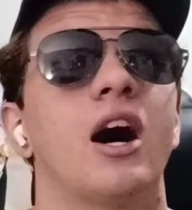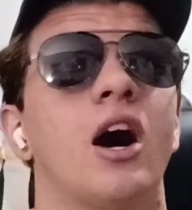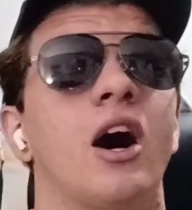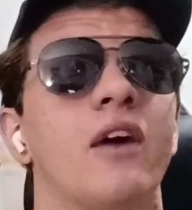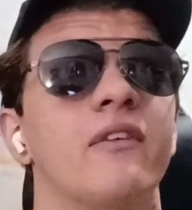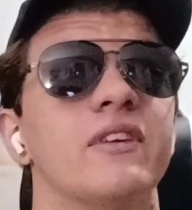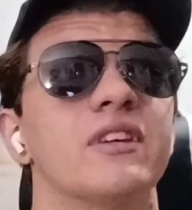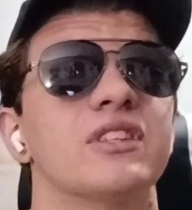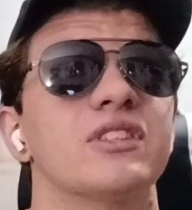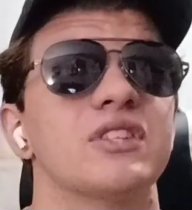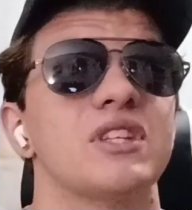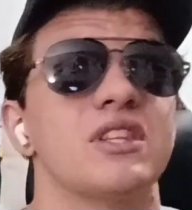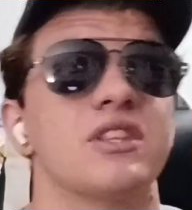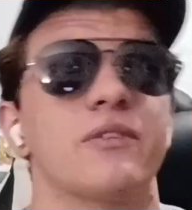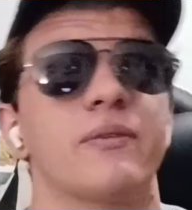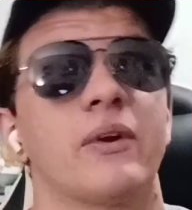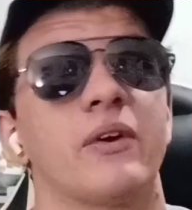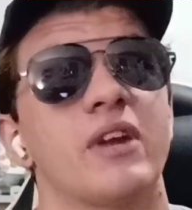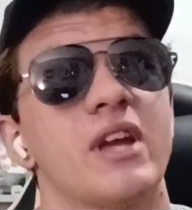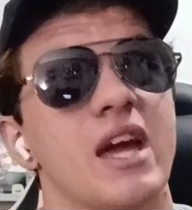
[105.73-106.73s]
obviously
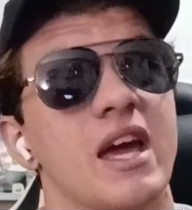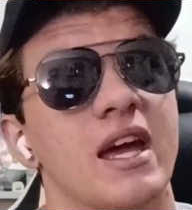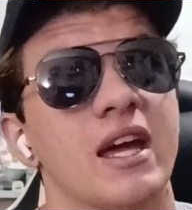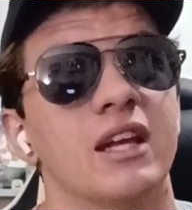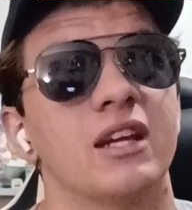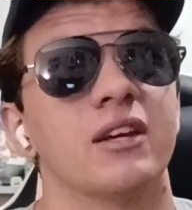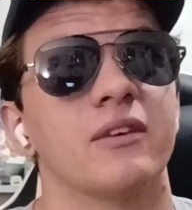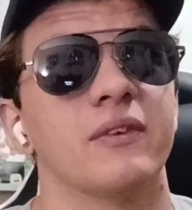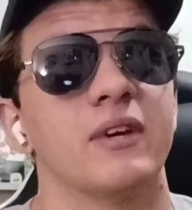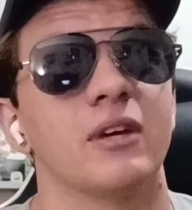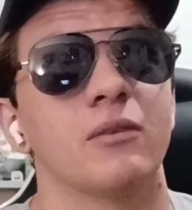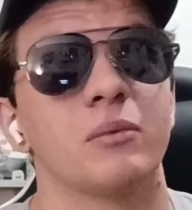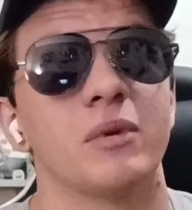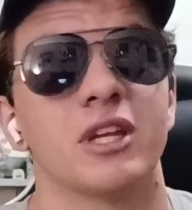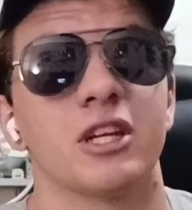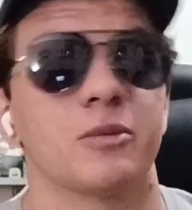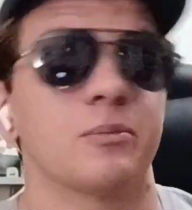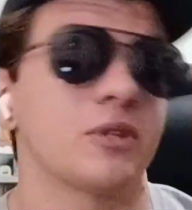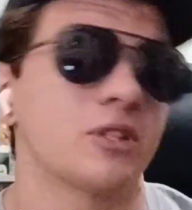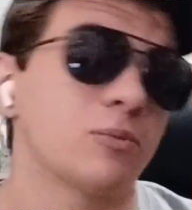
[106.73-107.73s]
the very end of it, we
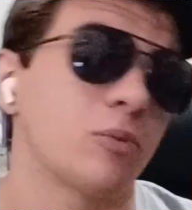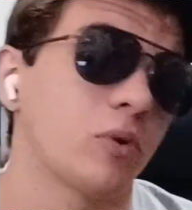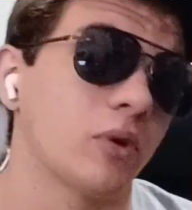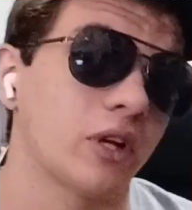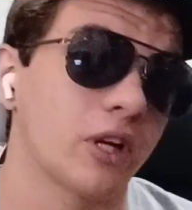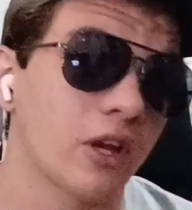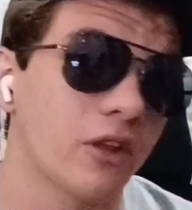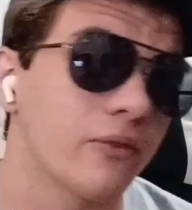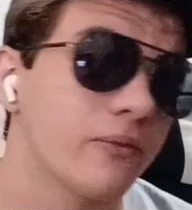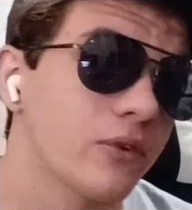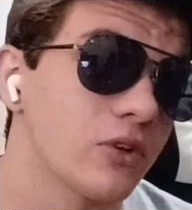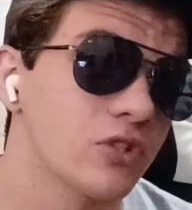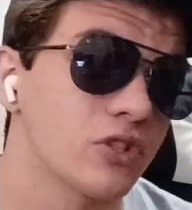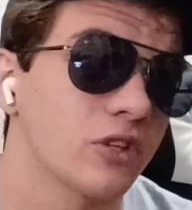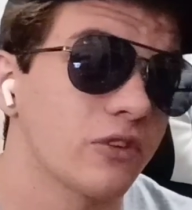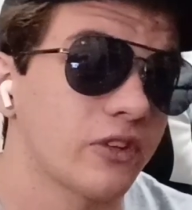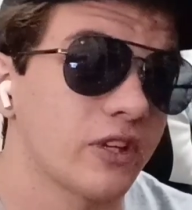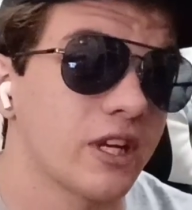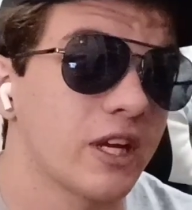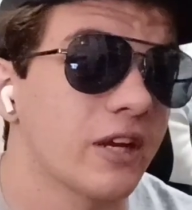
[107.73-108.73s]
end up exploring another
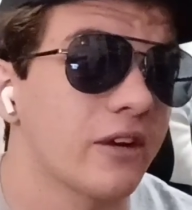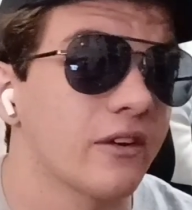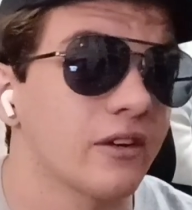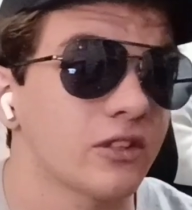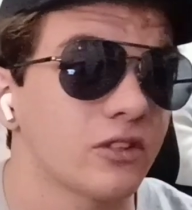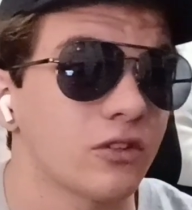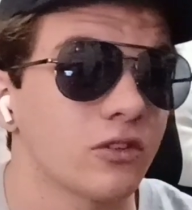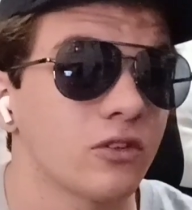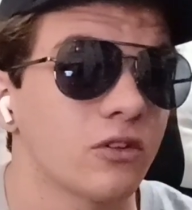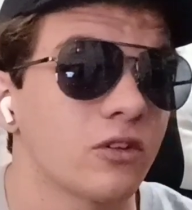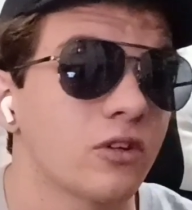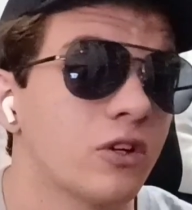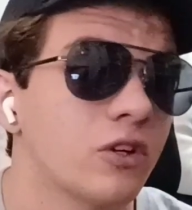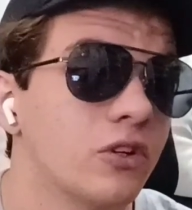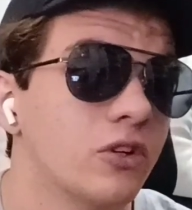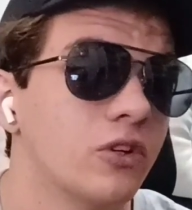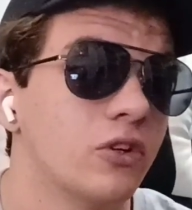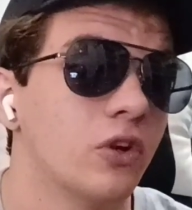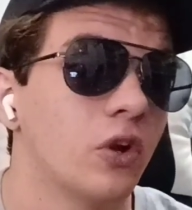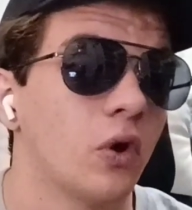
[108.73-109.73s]
version of the character
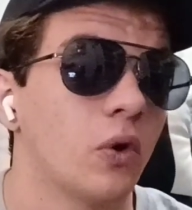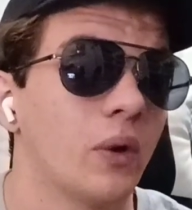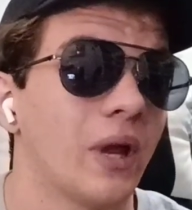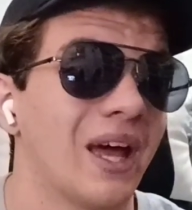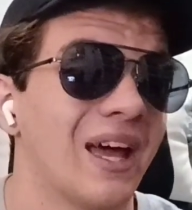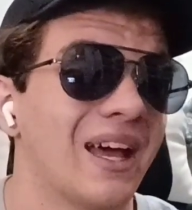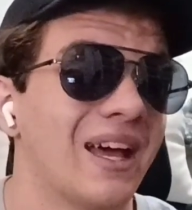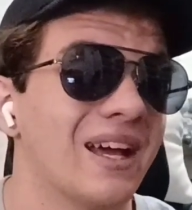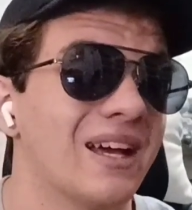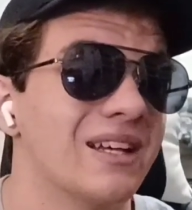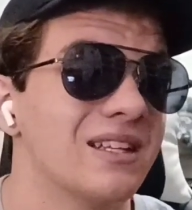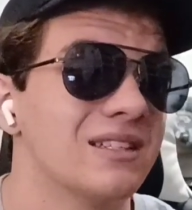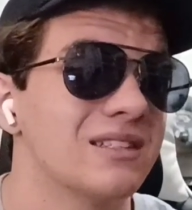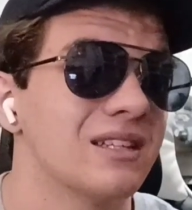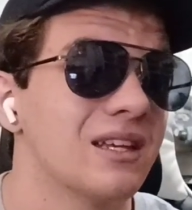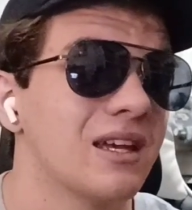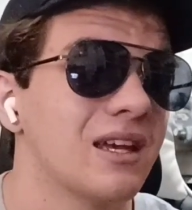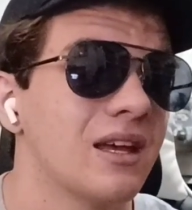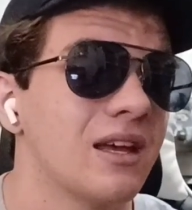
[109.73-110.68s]
known as